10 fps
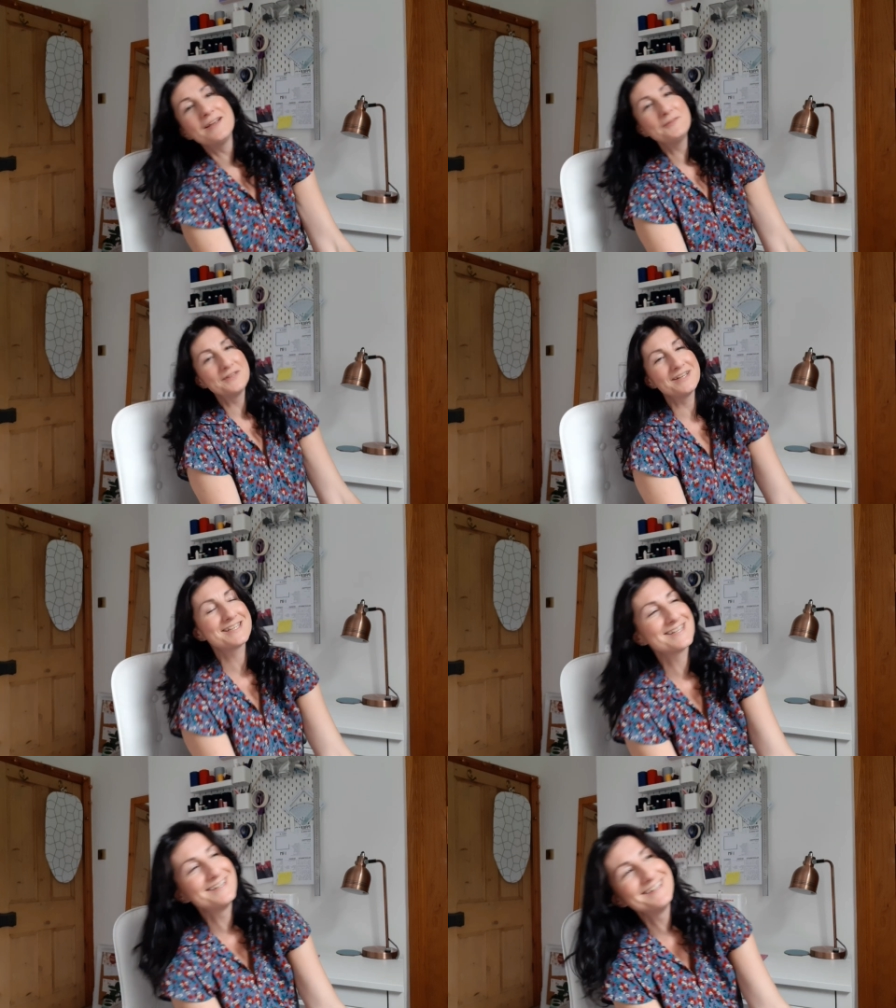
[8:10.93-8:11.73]

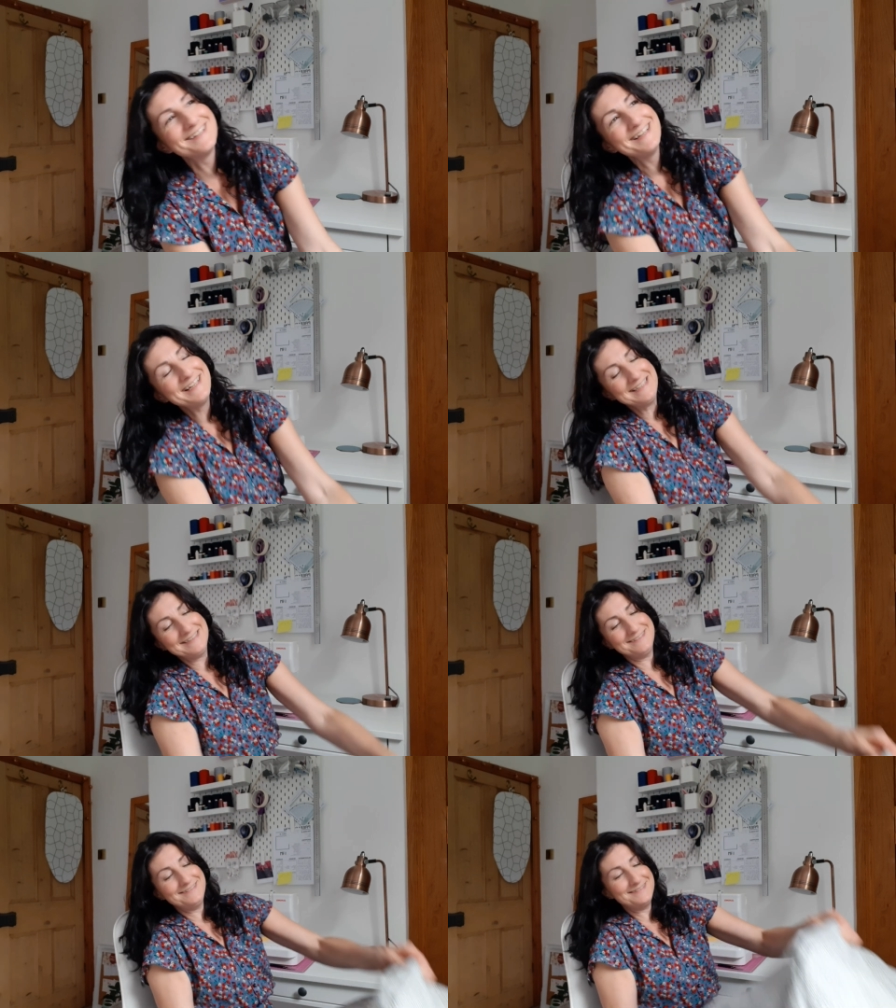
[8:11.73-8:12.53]
illness.
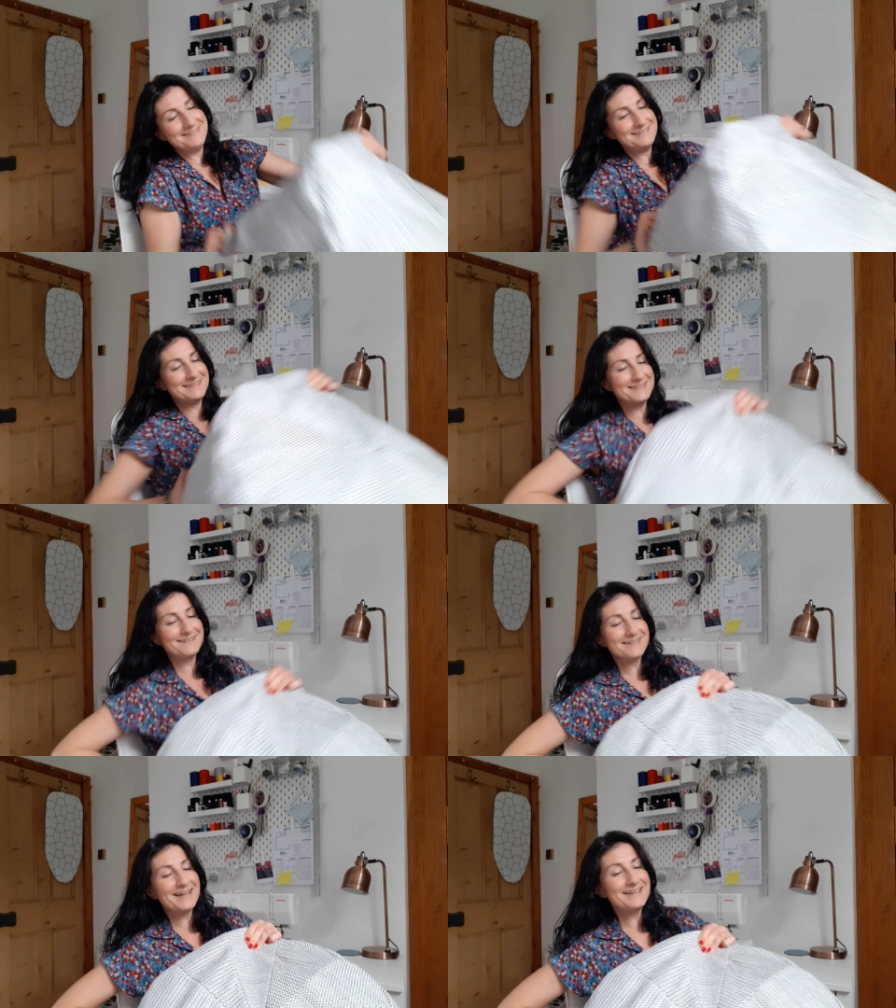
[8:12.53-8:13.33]
Ugh.
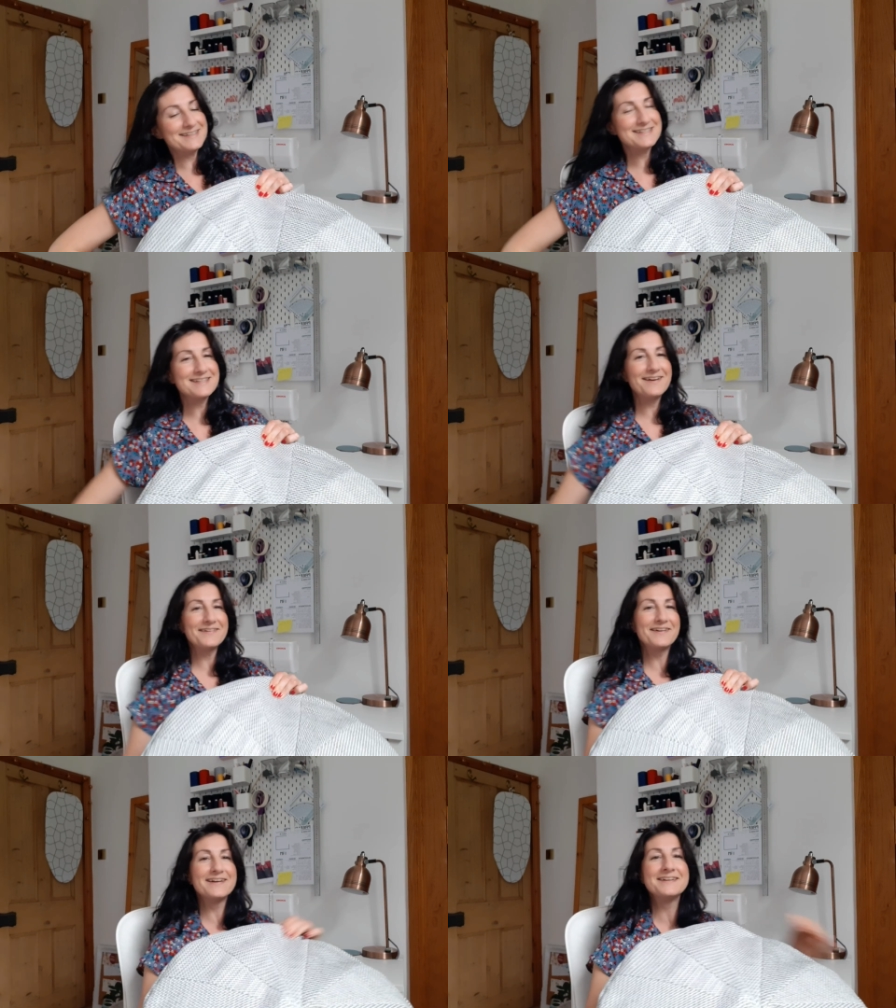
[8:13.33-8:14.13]
Okay,
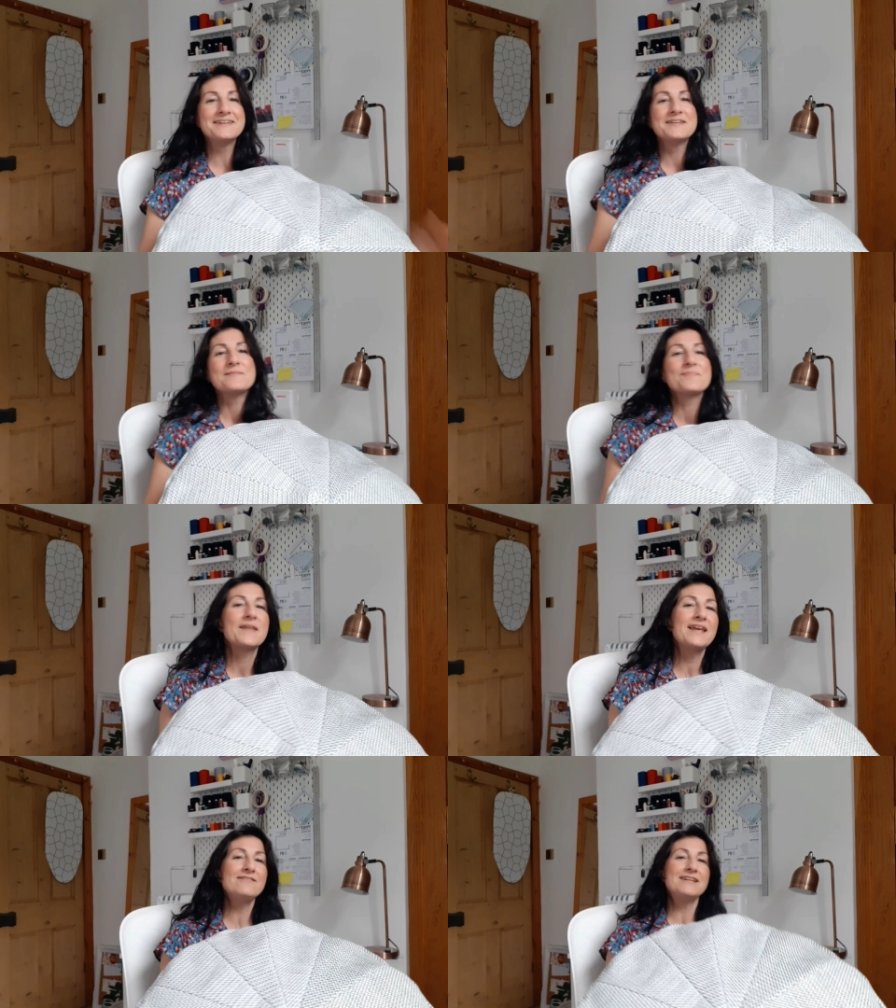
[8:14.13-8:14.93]
so
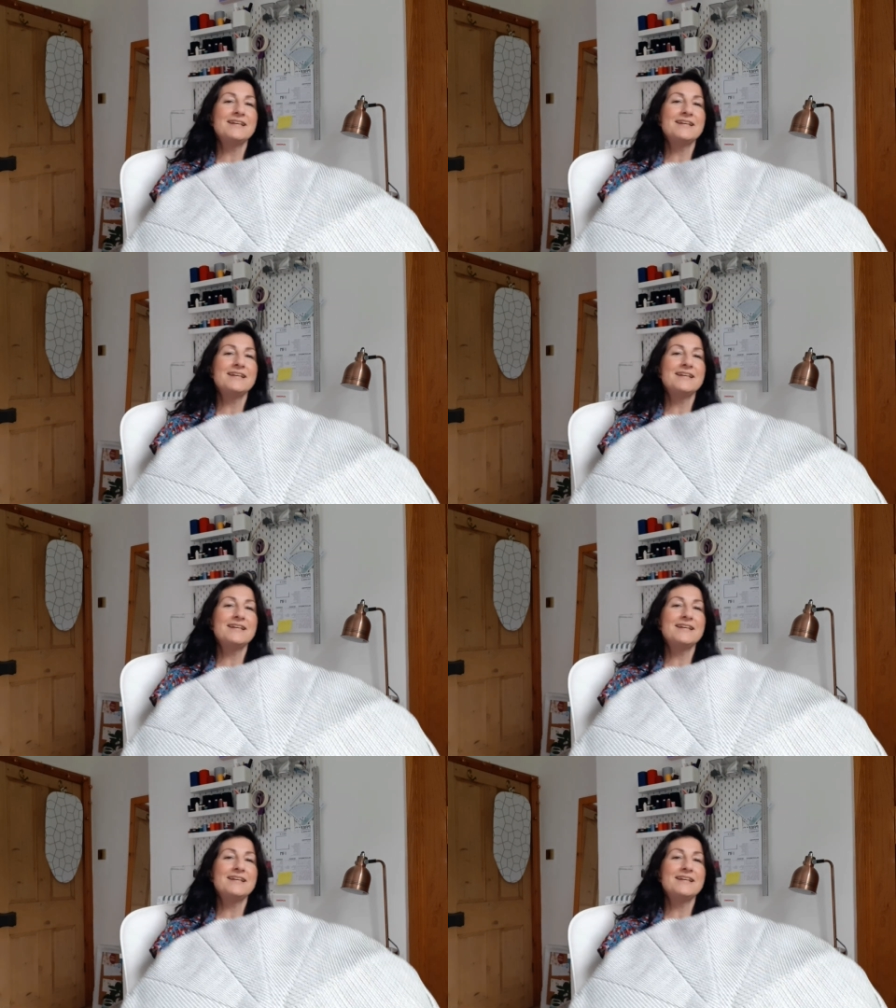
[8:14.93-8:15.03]
here it